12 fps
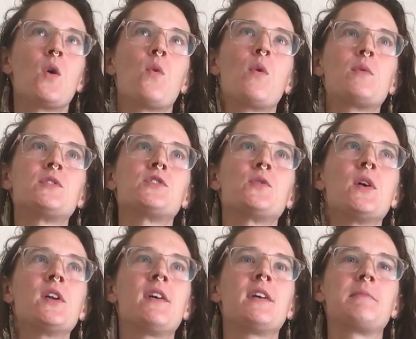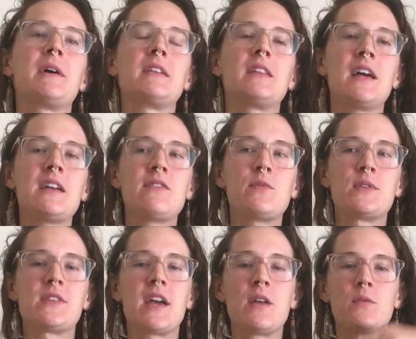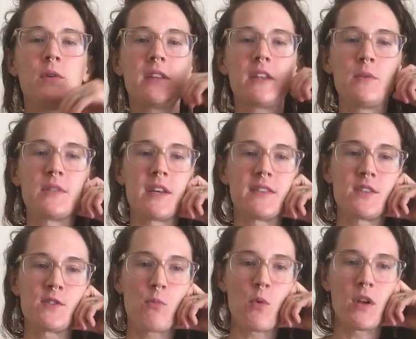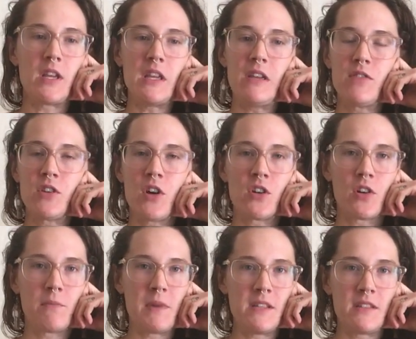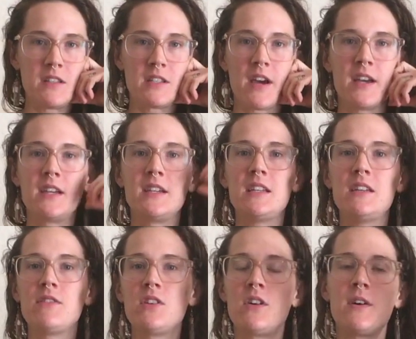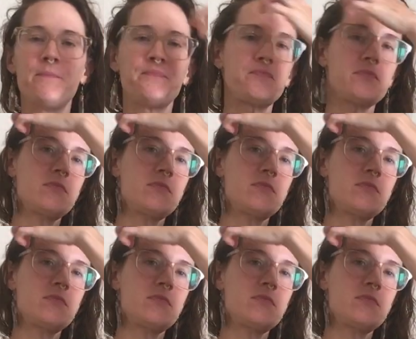what was going on in my life was I really was at this point, even on our amazing diet, even on